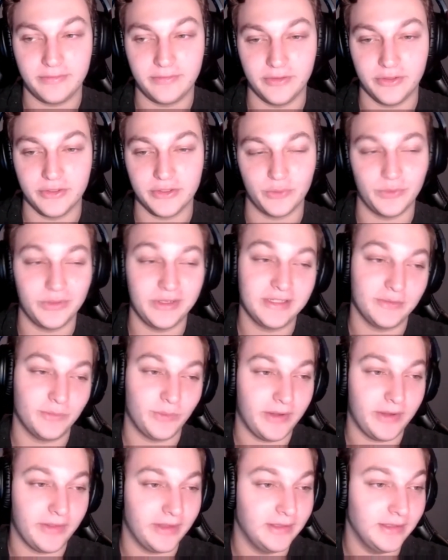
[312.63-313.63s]
There's a reason why
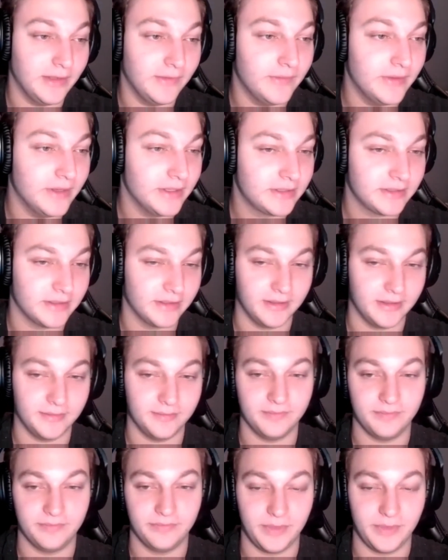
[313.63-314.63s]
they did this.
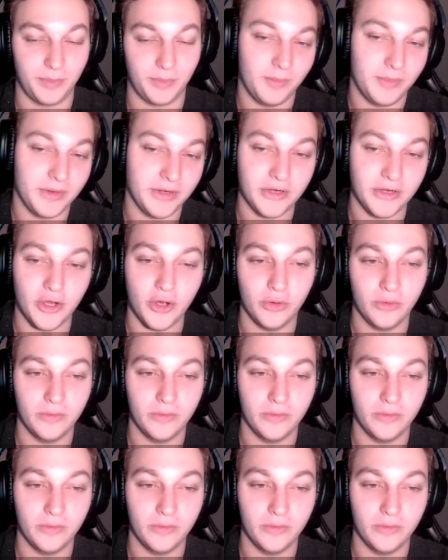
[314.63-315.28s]
They probably know